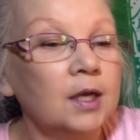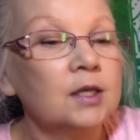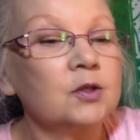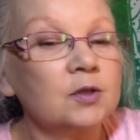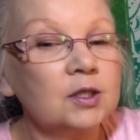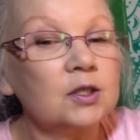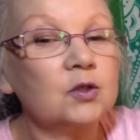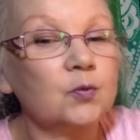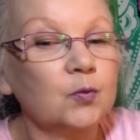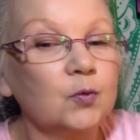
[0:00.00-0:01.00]
So this
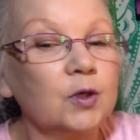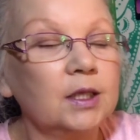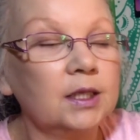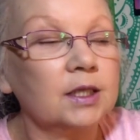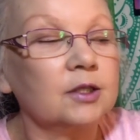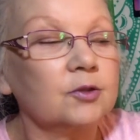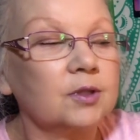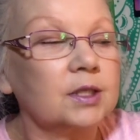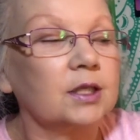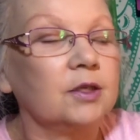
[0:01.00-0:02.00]
is really
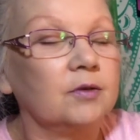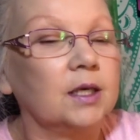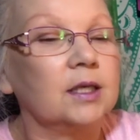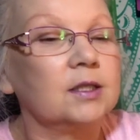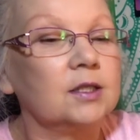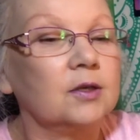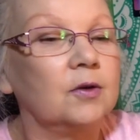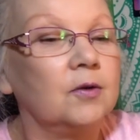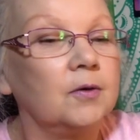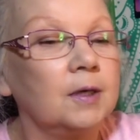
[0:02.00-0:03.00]
interesting, you guys.
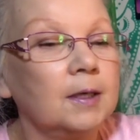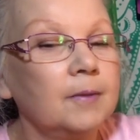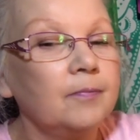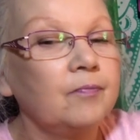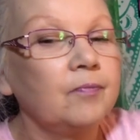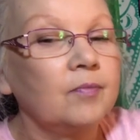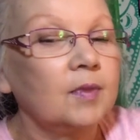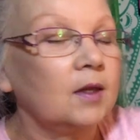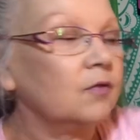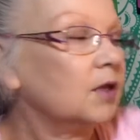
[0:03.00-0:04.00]
So
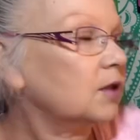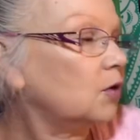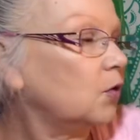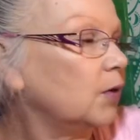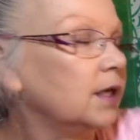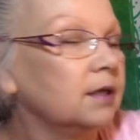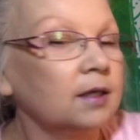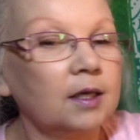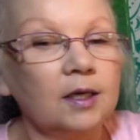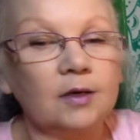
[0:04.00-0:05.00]
you've got the Queen and
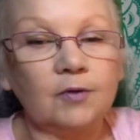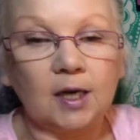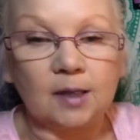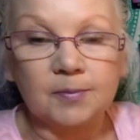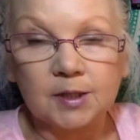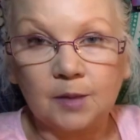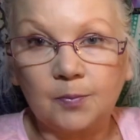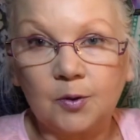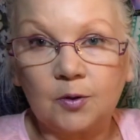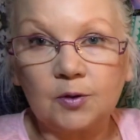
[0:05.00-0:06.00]
the King of Cups. I
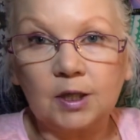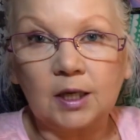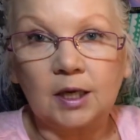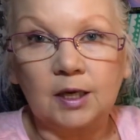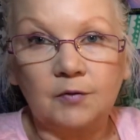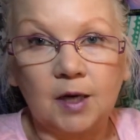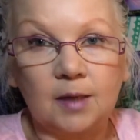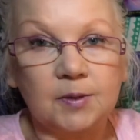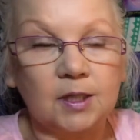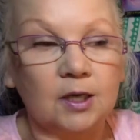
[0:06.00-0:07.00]
pulled the King of
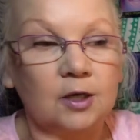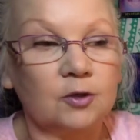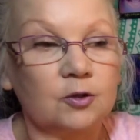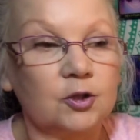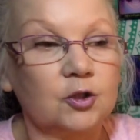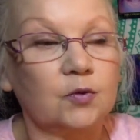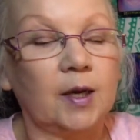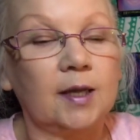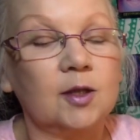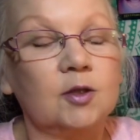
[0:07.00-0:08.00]
Cups under
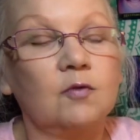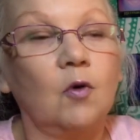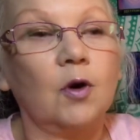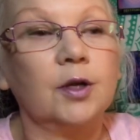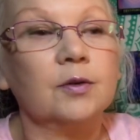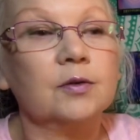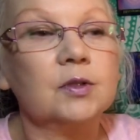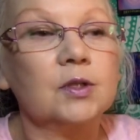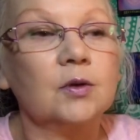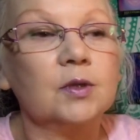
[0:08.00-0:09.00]
strengths for you.
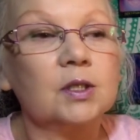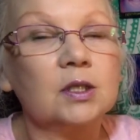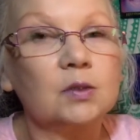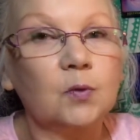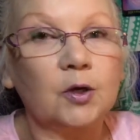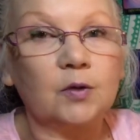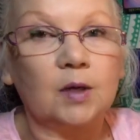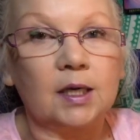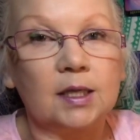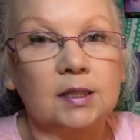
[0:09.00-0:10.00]
So this is where you
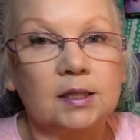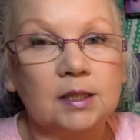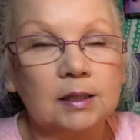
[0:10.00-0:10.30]
guys...